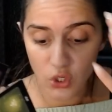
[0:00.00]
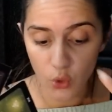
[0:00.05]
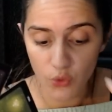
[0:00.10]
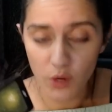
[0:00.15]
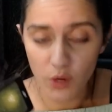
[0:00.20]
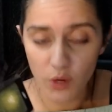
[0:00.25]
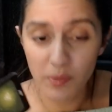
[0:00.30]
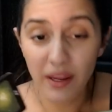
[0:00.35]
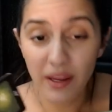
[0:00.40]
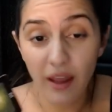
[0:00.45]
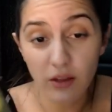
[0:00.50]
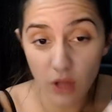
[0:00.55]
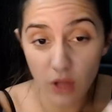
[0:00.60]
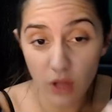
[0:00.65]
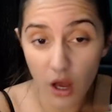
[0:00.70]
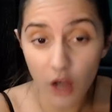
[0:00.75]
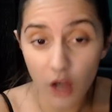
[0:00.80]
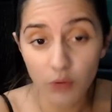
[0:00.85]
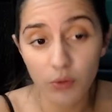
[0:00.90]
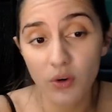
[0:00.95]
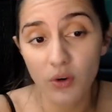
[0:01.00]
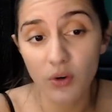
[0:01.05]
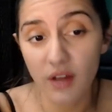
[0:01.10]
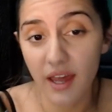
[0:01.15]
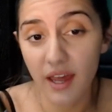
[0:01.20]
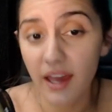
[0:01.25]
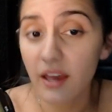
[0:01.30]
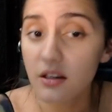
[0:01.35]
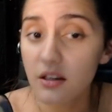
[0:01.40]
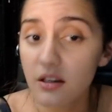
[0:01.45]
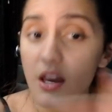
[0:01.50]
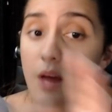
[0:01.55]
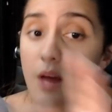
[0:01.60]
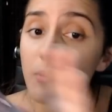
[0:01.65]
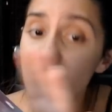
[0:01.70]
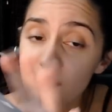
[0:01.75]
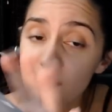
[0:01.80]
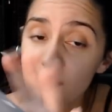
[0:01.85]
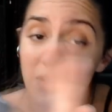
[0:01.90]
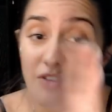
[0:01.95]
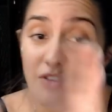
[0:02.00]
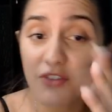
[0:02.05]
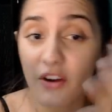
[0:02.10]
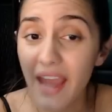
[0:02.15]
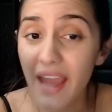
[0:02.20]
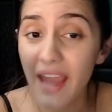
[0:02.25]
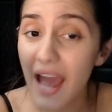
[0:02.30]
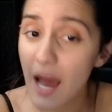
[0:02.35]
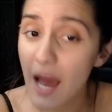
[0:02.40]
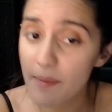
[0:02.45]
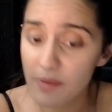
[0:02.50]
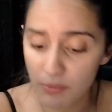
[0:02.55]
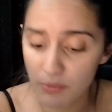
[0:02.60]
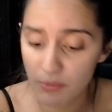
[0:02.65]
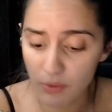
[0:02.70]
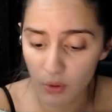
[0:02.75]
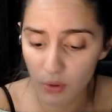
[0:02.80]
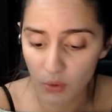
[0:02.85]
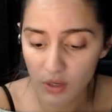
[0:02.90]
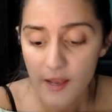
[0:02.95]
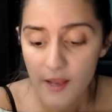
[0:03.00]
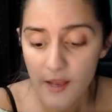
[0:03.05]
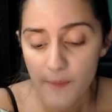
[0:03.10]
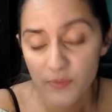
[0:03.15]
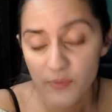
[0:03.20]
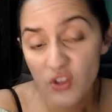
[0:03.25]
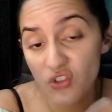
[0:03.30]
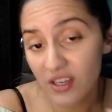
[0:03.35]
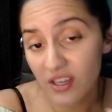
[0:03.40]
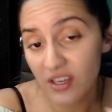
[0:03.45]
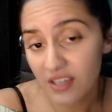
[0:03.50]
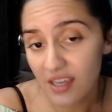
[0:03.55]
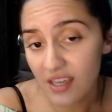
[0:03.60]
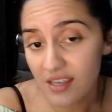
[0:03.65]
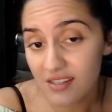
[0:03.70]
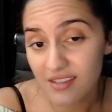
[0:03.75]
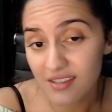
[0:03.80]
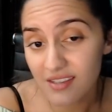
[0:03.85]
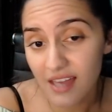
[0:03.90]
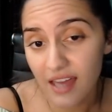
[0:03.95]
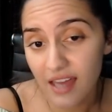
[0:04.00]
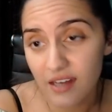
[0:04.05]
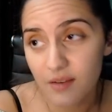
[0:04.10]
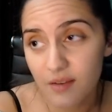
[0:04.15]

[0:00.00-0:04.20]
there being a long road ahead, but it's going to be a very happy road. The thing is that